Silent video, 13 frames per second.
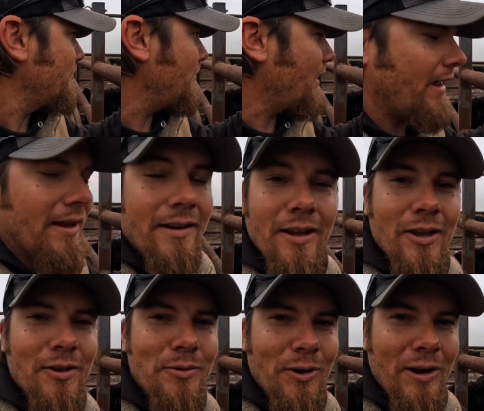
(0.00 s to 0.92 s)
But
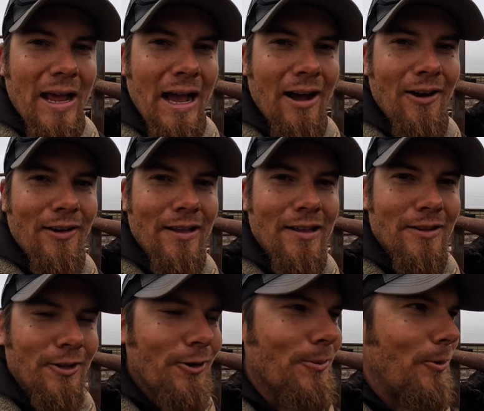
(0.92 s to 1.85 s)
for now,
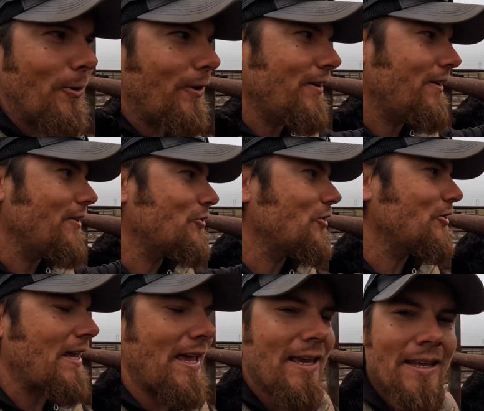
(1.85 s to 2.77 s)
little boy is
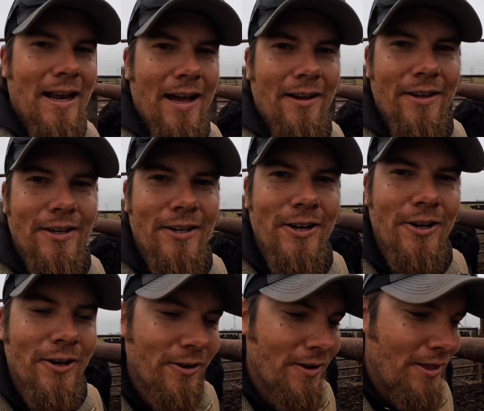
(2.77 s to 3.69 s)
just hanging out in
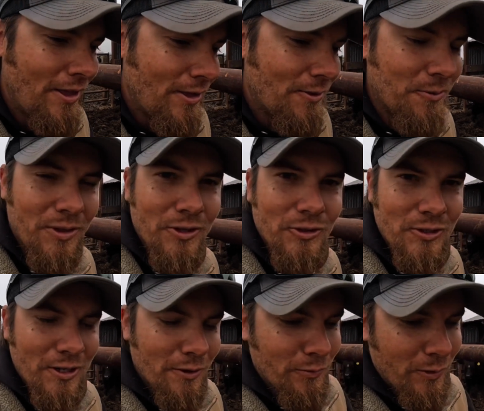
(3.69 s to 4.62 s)
here with his
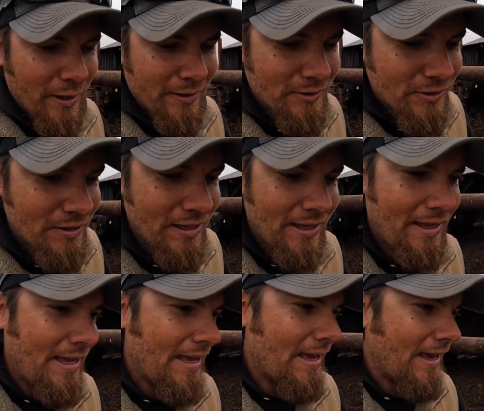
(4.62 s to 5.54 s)
steer friends
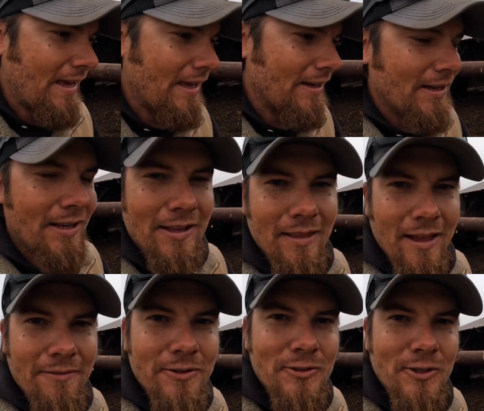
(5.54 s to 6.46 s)
and
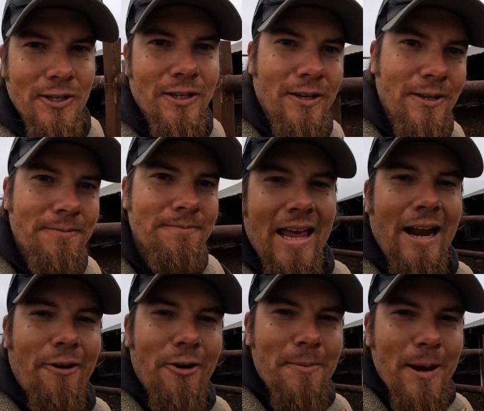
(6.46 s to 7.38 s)
life is good. And
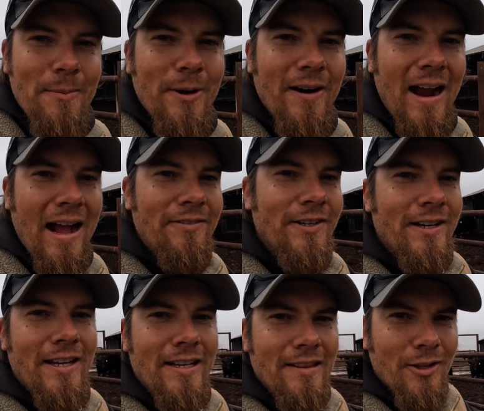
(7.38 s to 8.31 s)
I remember after
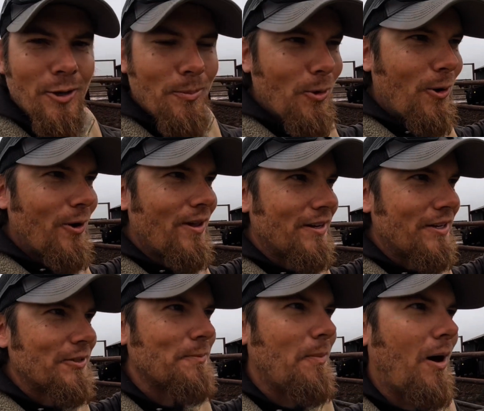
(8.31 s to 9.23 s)
getting little boy and
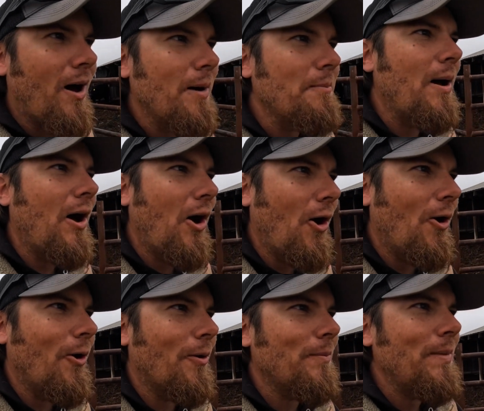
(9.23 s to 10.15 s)
his mom
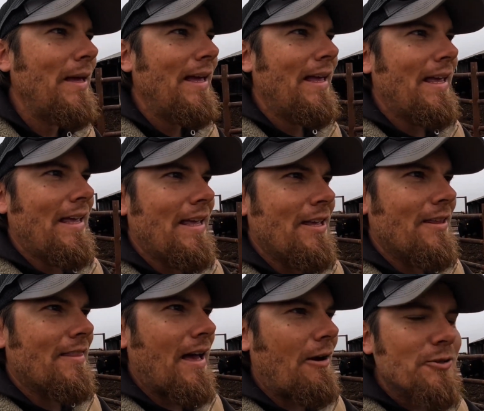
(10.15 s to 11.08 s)
home,
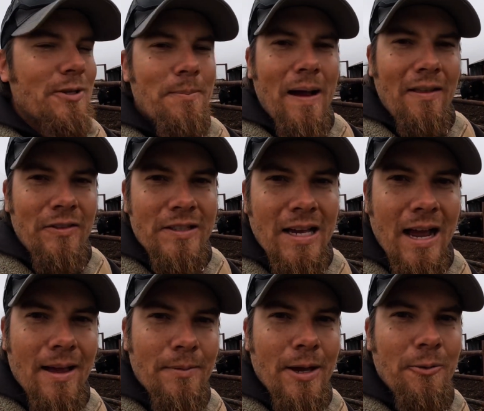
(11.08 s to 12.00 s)
that was about the
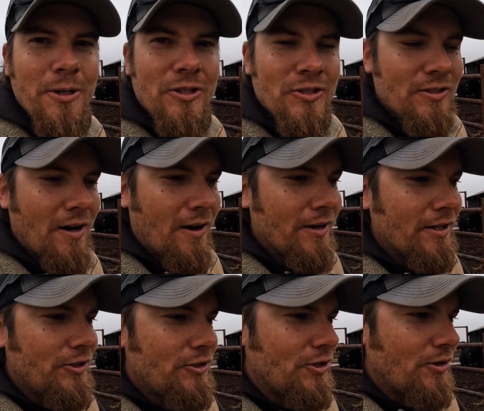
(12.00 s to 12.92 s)
time that we
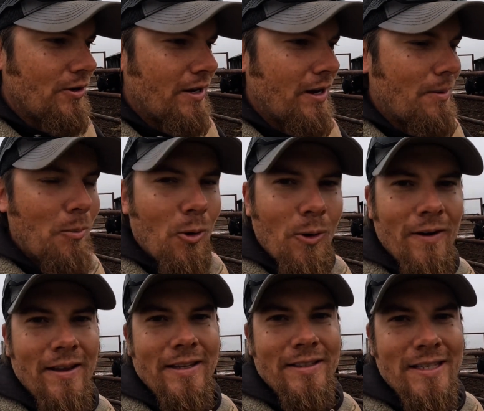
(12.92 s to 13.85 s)
started doing a
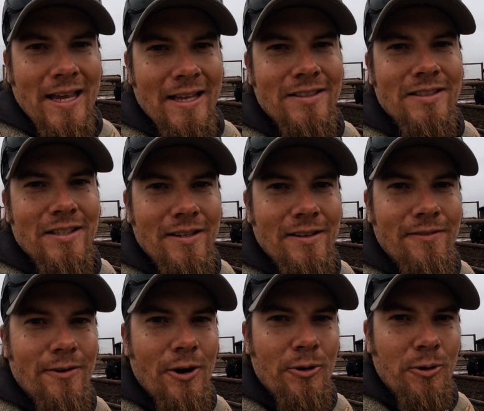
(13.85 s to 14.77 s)
more
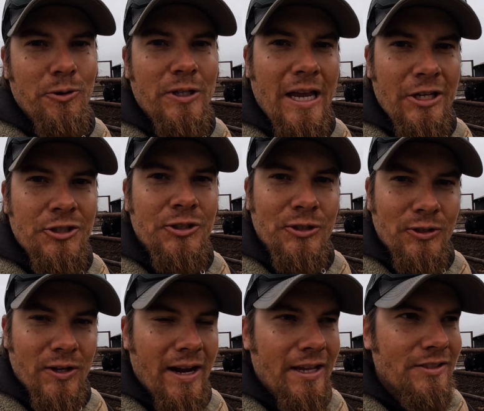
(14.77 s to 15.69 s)
intensive rotational
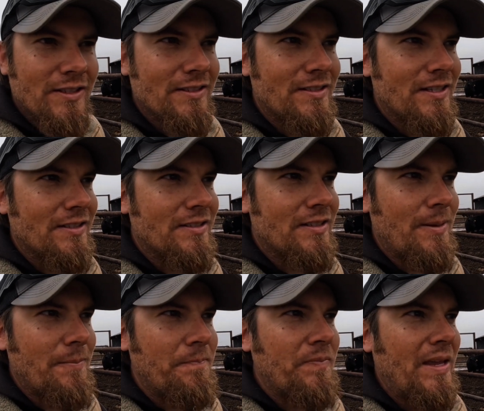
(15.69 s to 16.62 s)
grazing
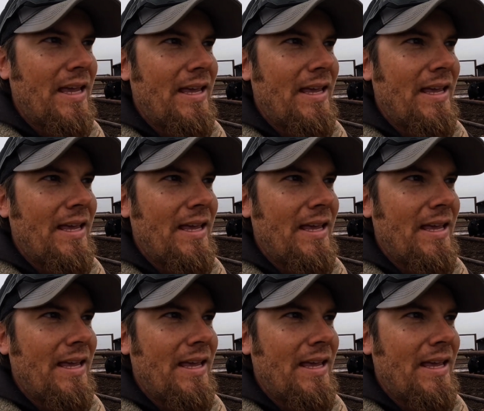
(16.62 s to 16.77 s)
system.